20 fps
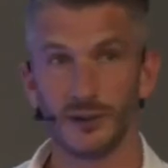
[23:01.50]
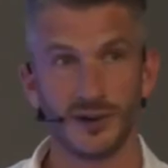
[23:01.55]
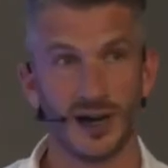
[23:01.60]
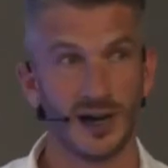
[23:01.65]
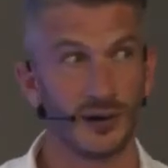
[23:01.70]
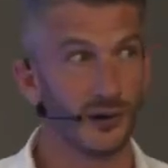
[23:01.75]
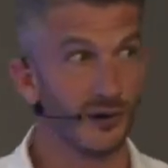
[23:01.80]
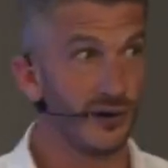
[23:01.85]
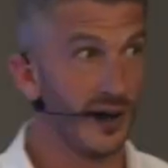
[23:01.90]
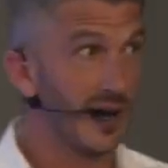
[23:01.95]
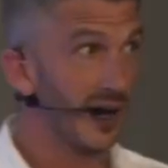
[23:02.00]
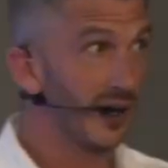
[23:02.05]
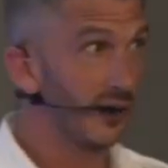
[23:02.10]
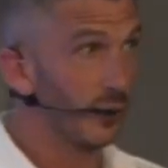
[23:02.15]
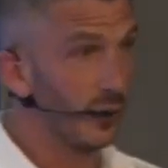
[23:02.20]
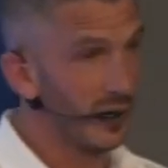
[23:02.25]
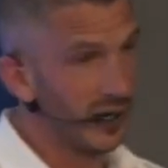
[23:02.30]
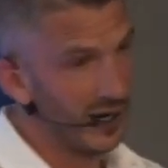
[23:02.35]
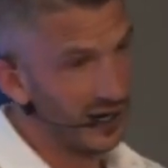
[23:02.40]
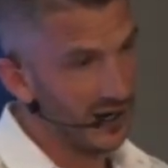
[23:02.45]

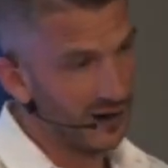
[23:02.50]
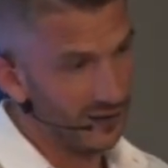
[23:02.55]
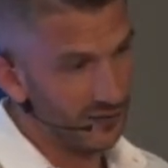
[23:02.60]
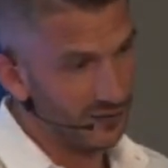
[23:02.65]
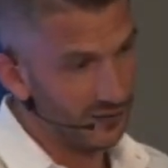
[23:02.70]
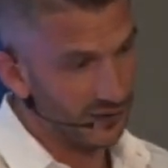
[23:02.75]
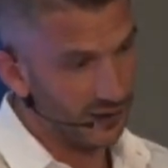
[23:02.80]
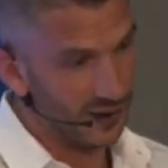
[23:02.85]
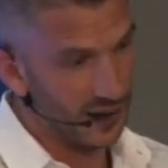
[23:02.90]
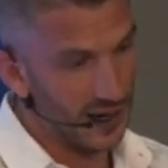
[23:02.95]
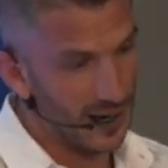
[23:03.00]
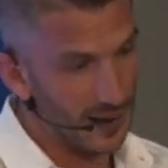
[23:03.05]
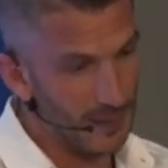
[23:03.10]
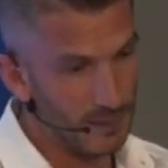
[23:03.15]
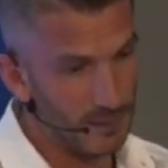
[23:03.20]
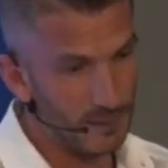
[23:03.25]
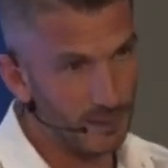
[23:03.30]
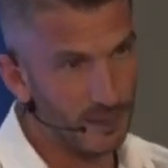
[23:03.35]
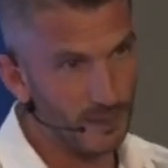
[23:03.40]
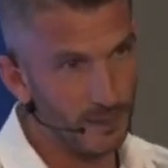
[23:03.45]
downstairs we have
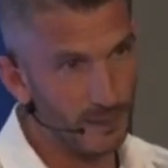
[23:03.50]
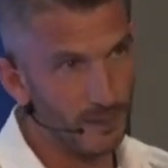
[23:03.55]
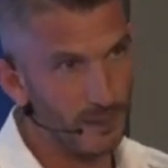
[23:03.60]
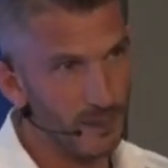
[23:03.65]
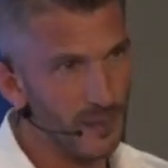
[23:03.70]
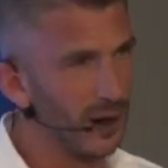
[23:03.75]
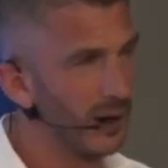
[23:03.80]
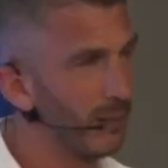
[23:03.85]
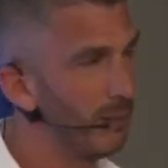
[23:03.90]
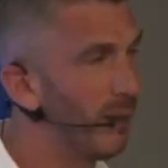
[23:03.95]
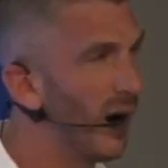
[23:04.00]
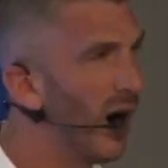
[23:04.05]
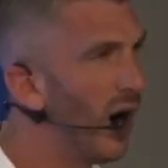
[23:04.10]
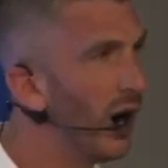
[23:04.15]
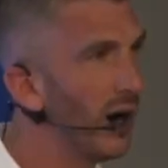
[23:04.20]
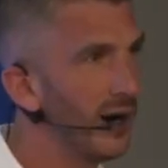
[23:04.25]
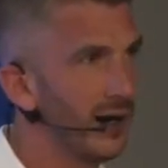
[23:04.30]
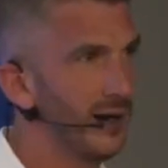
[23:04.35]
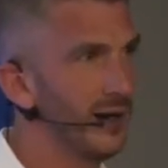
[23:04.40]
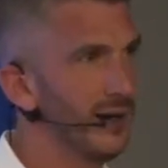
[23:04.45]

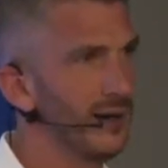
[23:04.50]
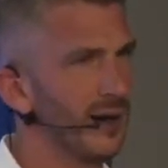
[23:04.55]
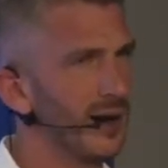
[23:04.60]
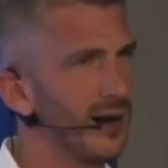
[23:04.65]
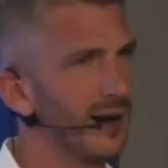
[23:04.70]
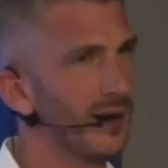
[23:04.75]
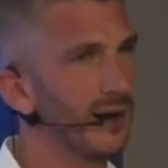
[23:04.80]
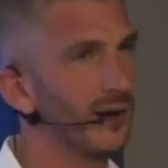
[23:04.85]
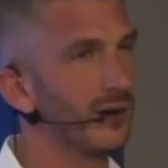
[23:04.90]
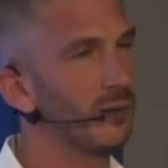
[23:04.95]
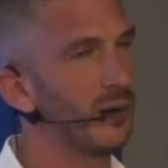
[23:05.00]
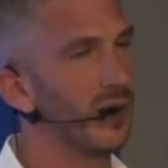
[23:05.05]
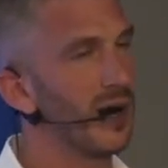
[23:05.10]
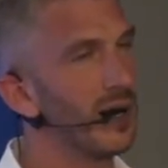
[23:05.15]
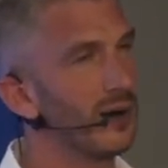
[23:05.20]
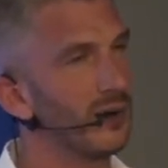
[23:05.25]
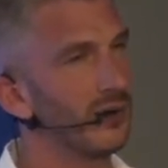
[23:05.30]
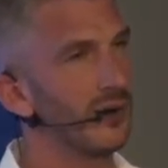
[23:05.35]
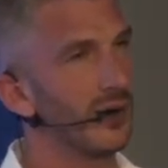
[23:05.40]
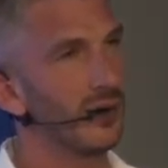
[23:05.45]
Bahe, I think it's
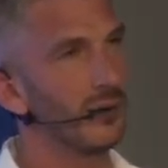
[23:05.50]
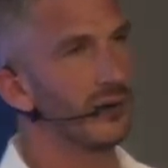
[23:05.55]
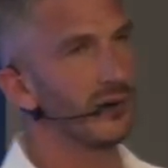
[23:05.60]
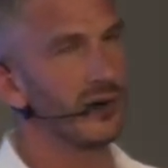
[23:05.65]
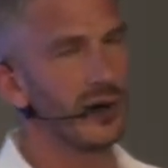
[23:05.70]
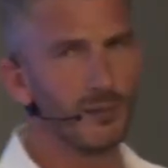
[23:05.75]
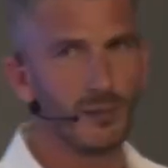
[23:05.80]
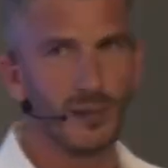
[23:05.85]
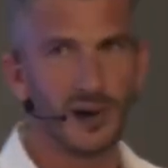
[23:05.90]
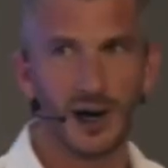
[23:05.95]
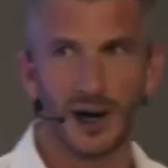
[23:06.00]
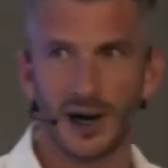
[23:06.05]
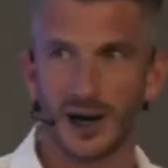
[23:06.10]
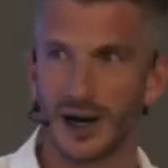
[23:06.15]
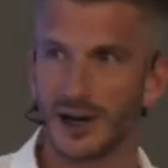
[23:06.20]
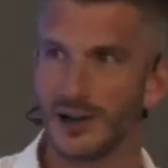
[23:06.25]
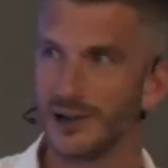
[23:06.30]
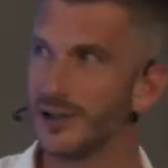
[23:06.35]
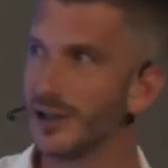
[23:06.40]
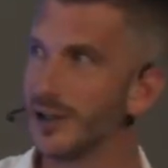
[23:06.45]
pronounced. I always say
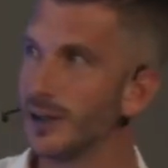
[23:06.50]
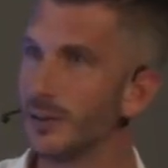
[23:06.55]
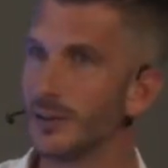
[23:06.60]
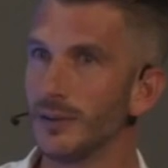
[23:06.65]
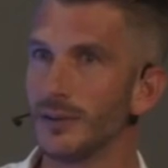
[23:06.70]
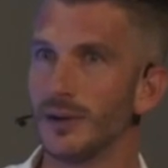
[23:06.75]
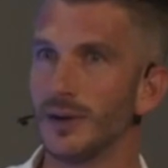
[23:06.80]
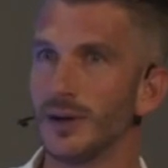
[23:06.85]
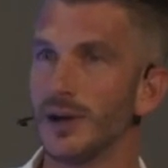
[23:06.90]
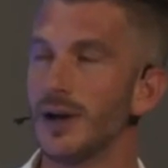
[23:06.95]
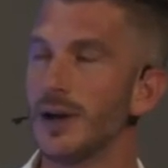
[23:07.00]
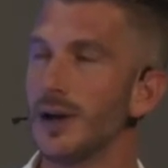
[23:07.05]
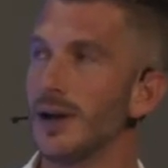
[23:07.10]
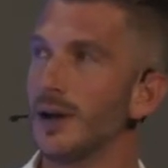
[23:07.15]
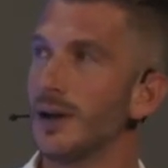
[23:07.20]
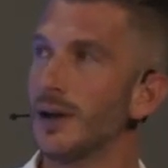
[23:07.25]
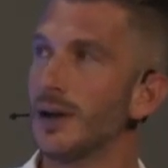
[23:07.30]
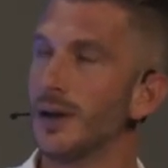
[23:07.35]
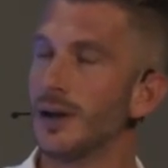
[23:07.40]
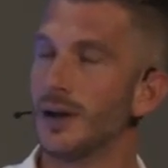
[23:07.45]
B-A-H-E.
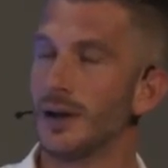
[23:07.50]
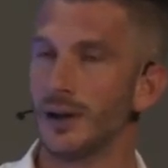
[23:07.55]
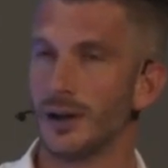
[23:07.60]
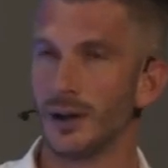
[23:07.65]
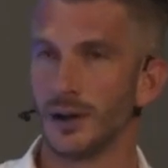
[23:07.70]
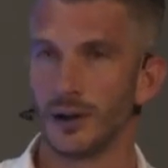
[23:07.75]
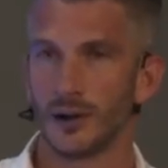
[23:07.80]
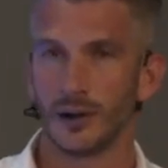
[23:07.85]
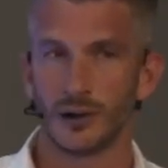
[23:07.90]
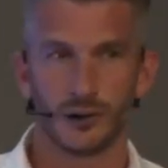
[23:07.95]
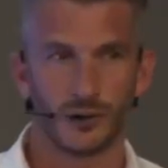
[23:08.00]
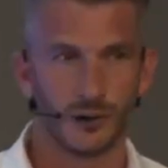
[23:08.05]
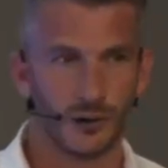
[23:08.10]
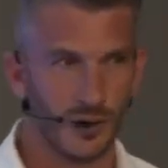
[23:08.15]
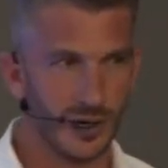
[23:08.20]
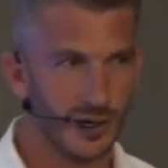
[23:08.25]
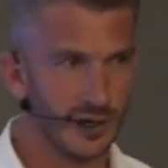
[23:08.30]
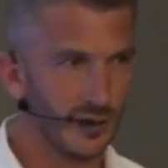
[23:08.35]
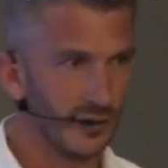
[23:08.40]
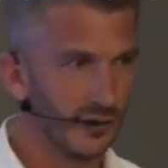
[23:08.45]

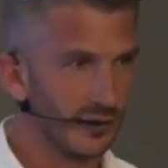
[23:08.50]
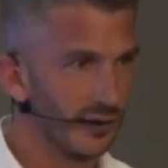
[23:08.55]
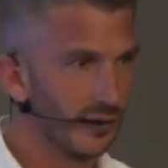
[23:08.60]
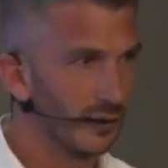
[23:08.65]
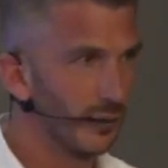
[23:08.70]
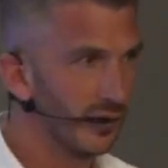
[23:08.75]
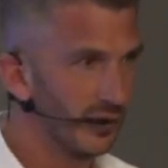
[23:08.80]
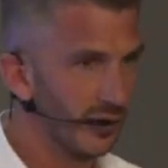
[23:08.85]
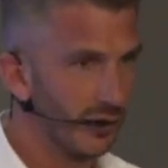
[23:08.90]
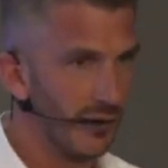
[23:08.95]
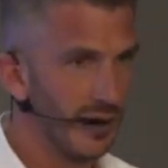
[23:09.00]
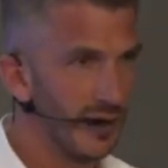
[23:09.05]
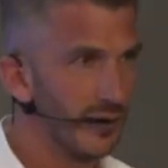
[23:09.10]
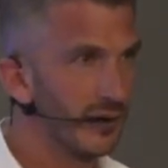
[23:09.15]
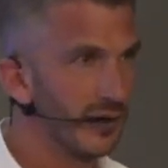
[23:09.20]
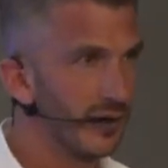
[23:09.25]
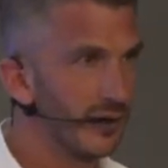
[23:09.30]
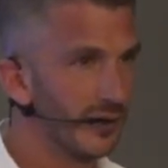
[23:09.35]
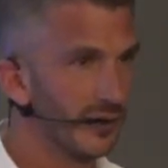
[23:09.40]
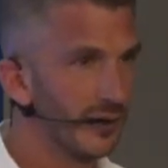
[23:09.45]
Trainers, which are
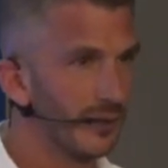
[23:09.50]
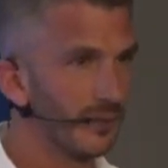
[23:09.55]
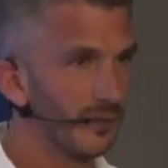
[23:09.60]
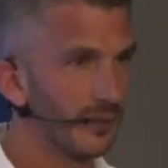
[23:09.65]
grounded.